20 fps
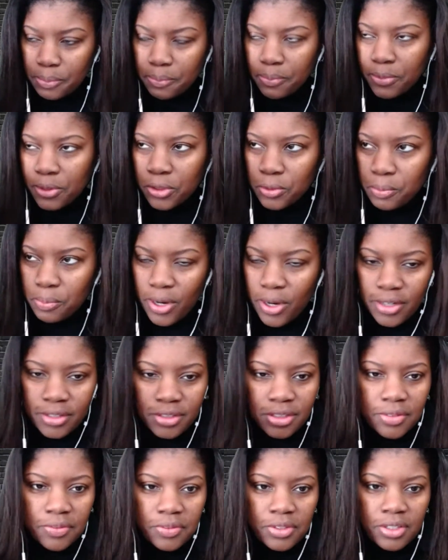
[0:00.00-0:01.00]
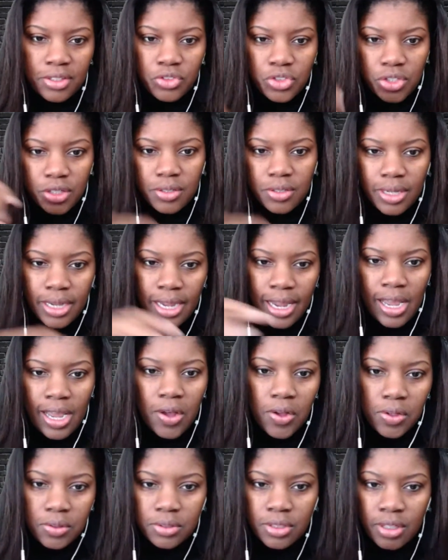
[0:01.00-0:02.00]
little parts of the agenda
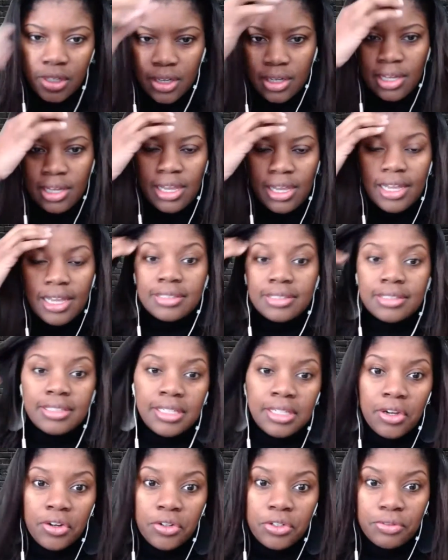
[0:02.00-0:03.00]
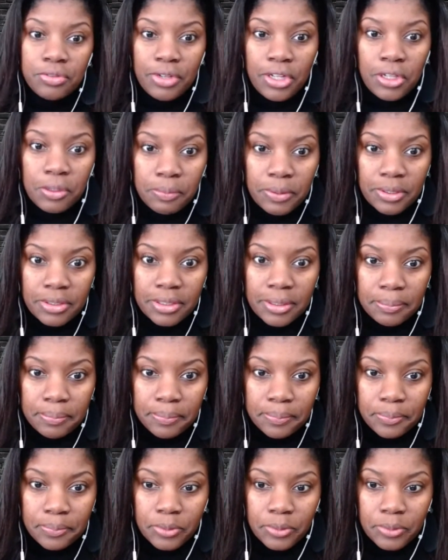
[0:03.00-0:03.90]
out as they are developing them.